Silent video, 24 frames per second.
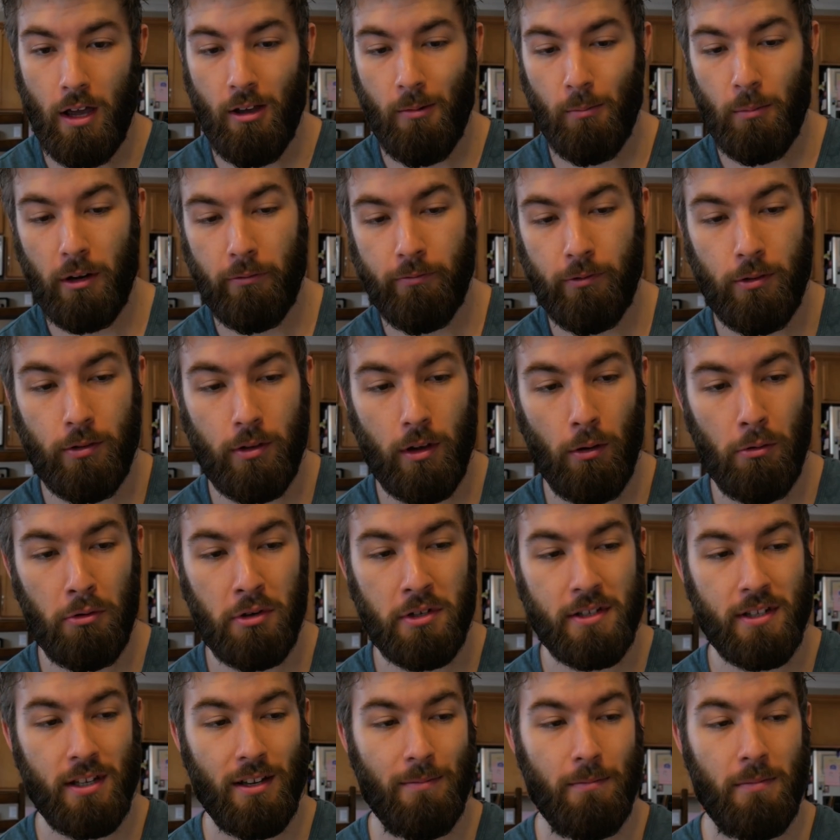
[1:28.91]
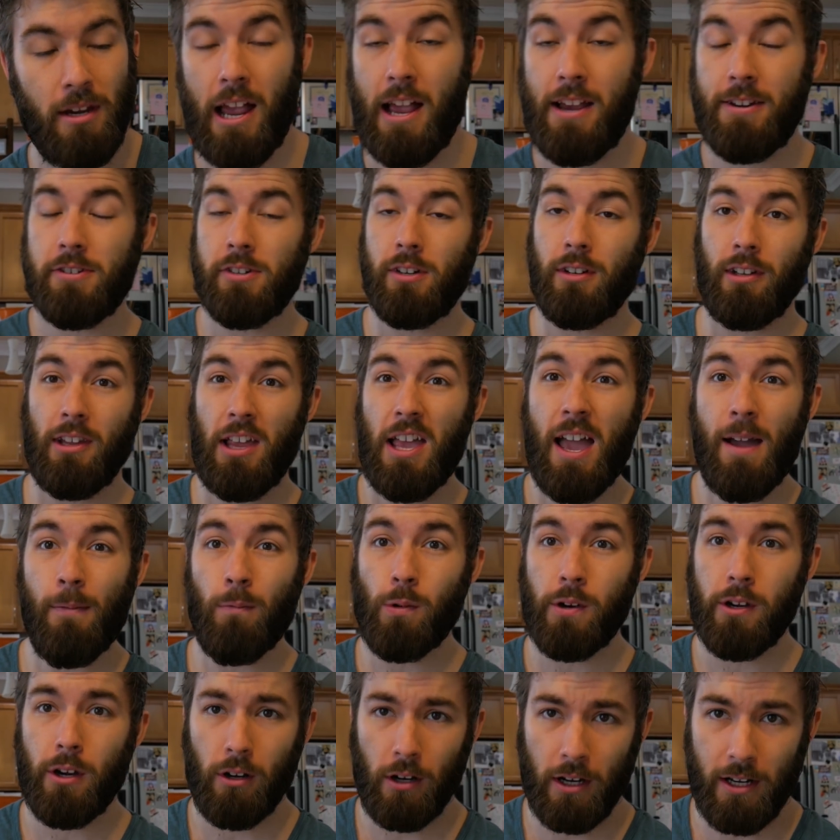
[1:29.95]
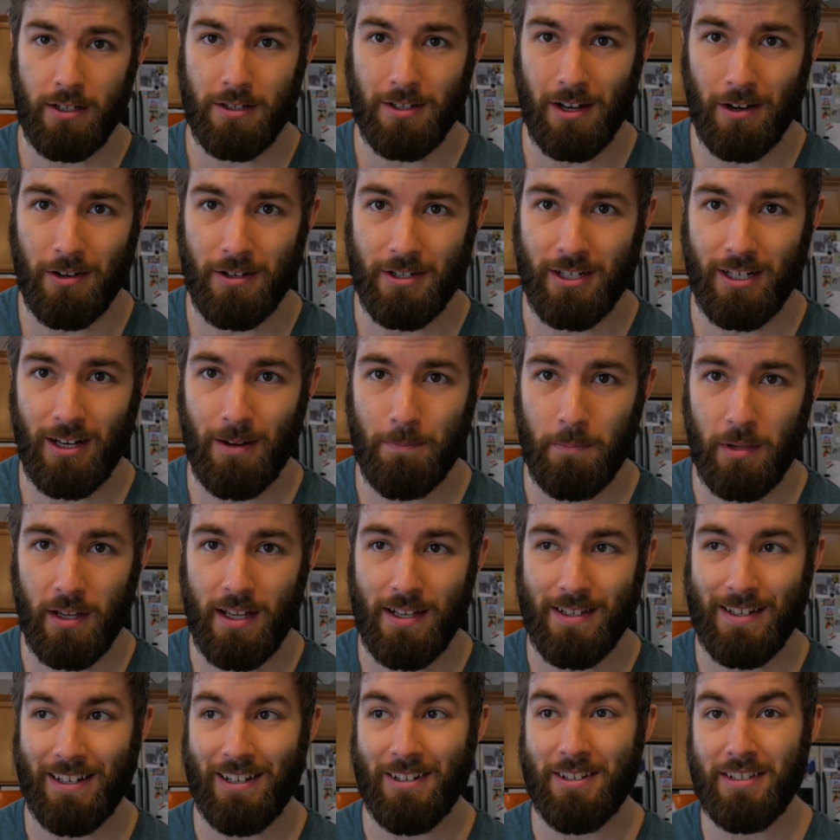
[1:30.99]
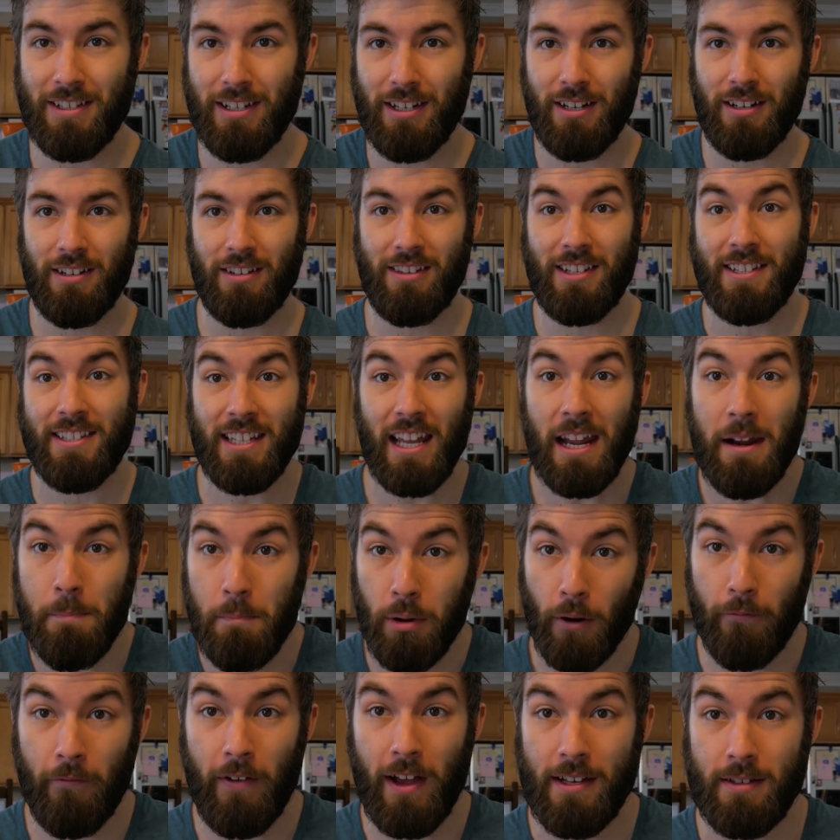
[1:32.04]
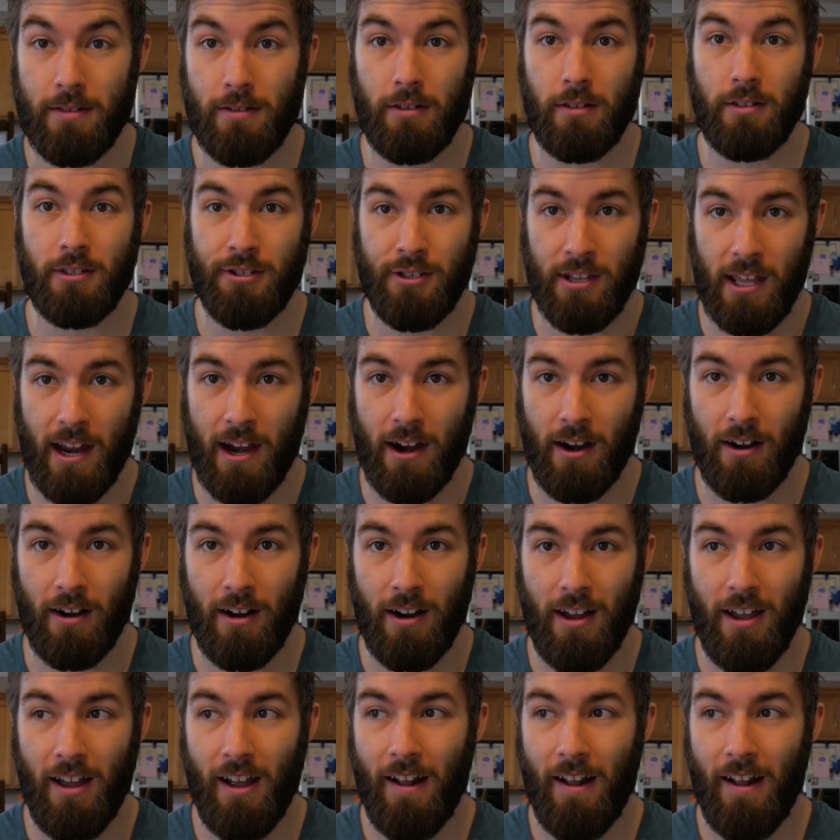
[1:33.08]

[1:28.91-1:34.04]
But if you go to some national lab where your internship is and you see the same professors there,